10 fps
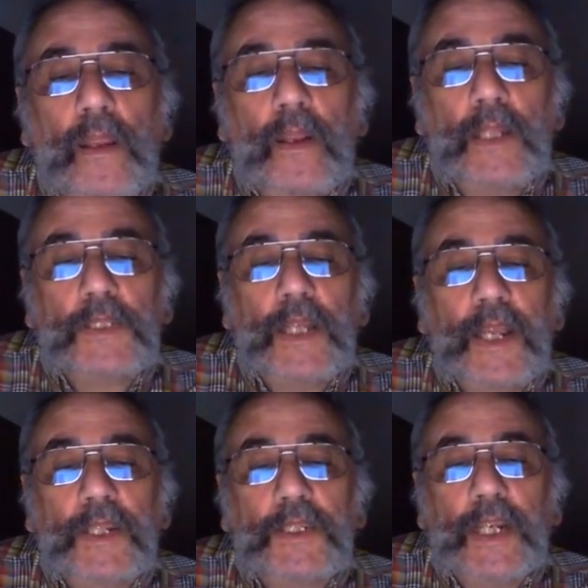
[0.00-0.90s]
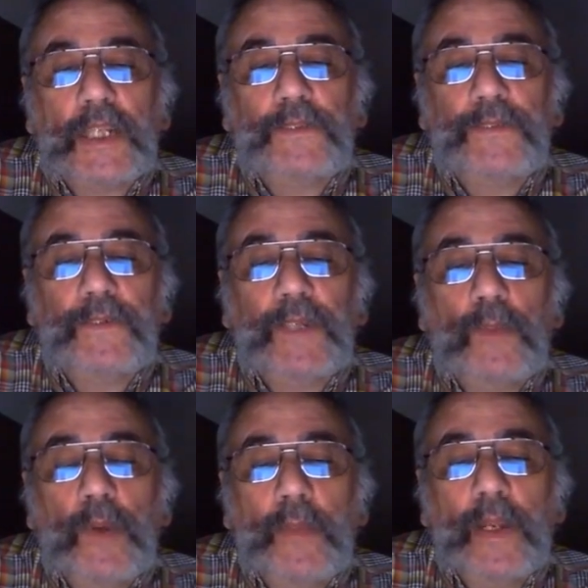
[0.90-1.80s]
Let's say in this case 50
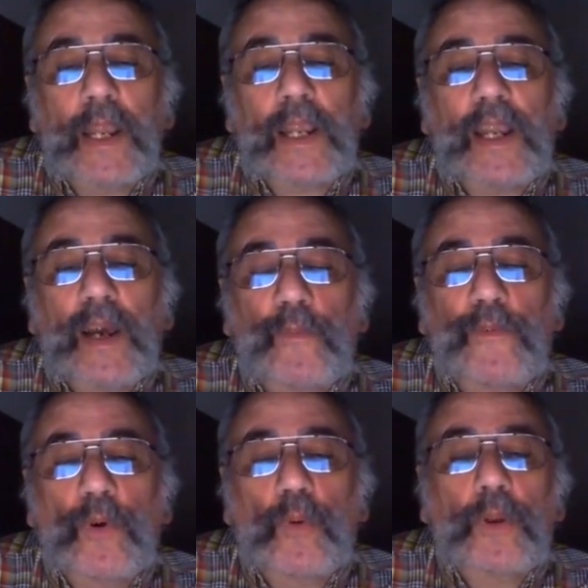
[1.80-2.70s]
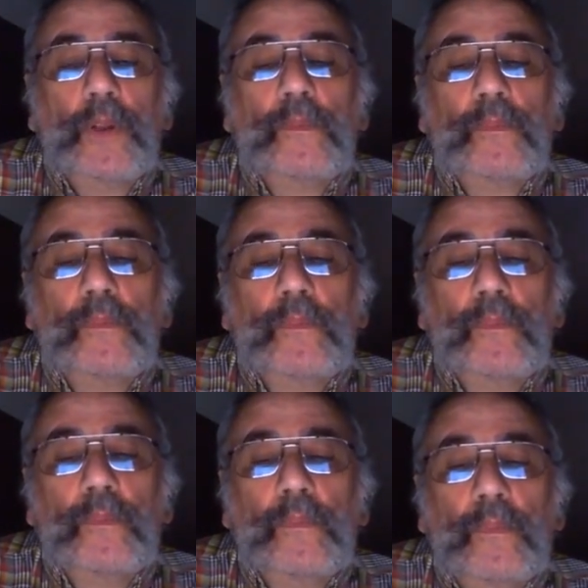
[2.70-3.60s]
women come forward.
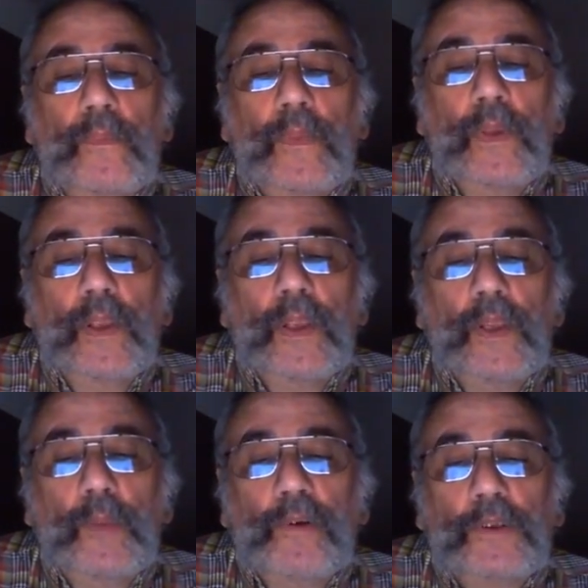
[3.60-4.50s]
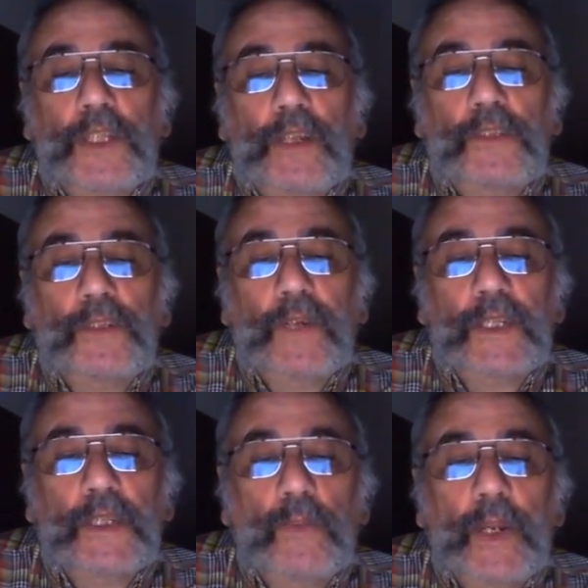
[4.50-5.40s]
The prosecutor
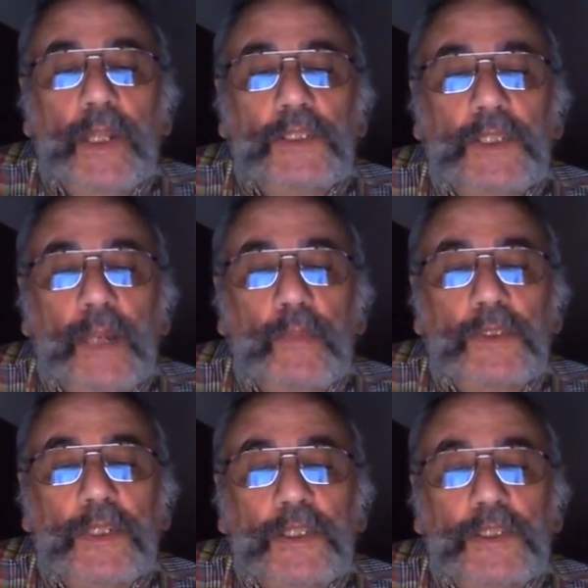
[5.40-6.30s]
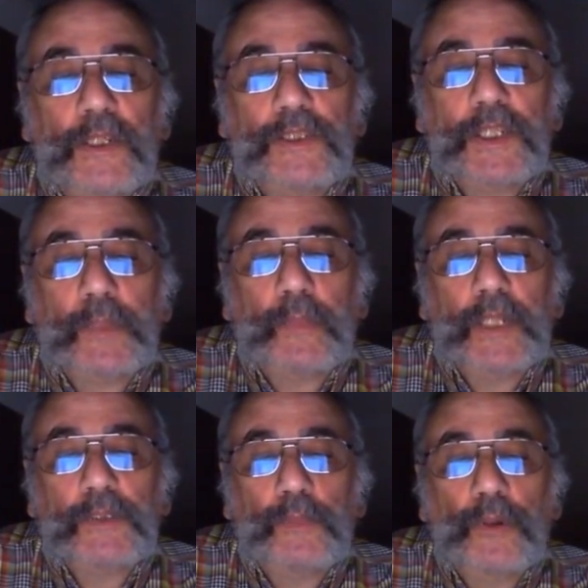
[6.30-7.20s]
reads their witness statements and associated
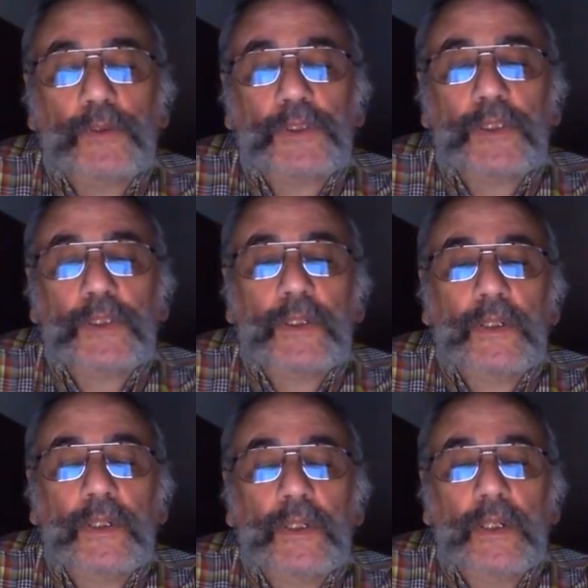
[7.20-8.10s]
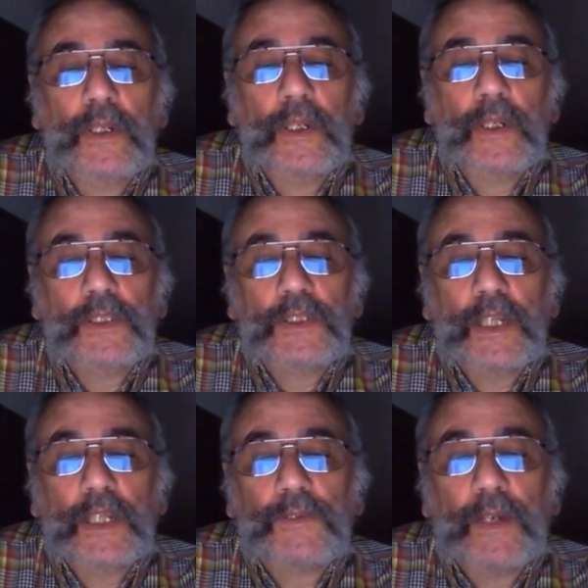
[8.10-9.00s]
police reports,
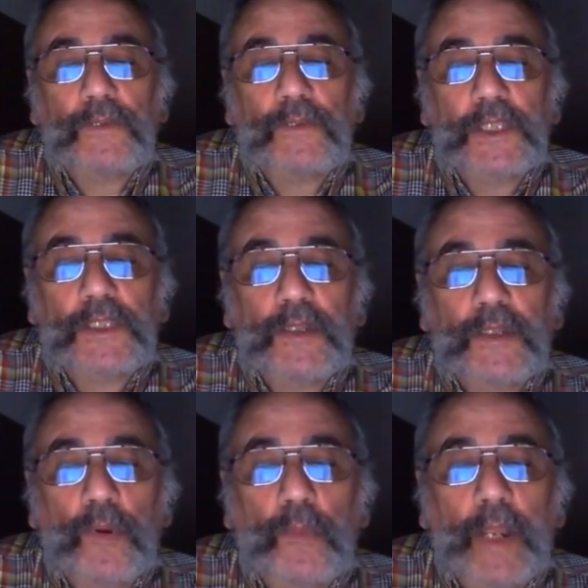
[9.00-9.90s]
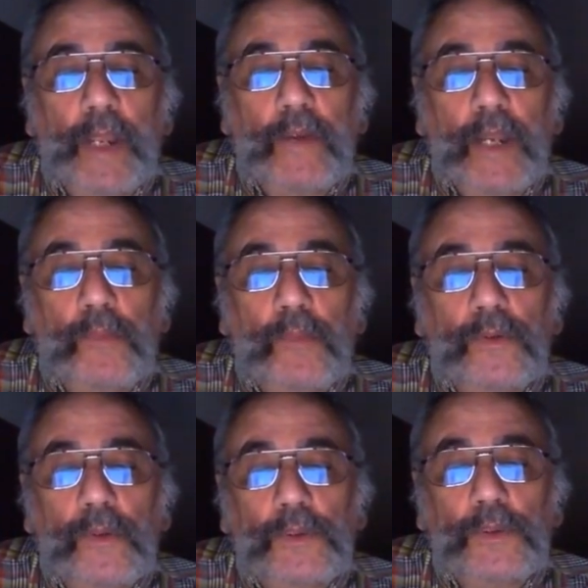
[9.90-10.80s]
decides 5 or 6 of them will appear credible
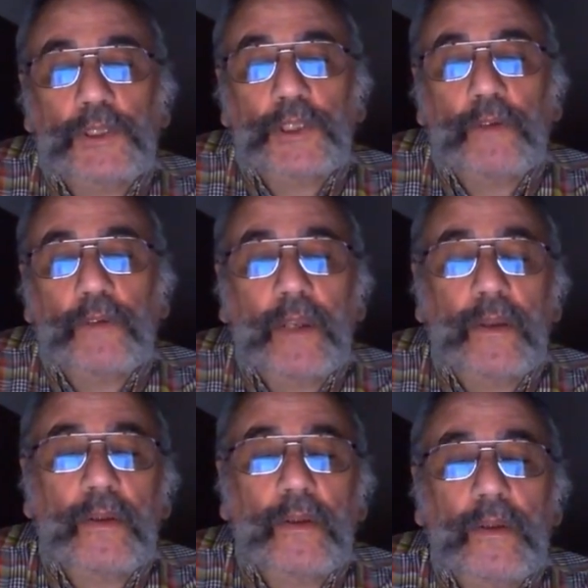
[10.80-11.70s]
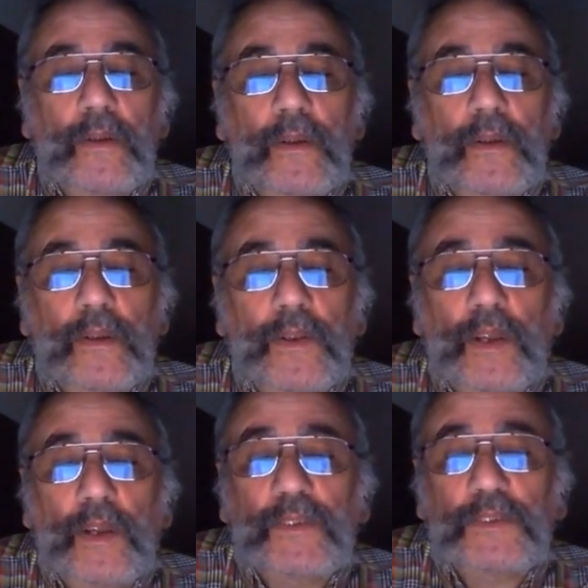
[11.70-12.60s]
to a jury. The
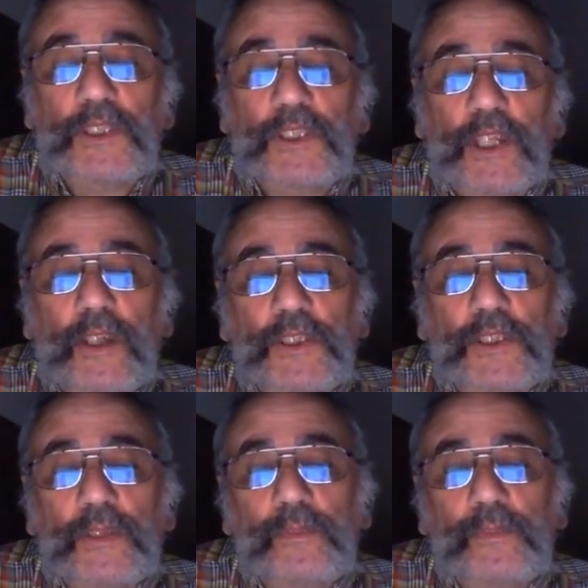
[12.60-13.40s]
officer is charged.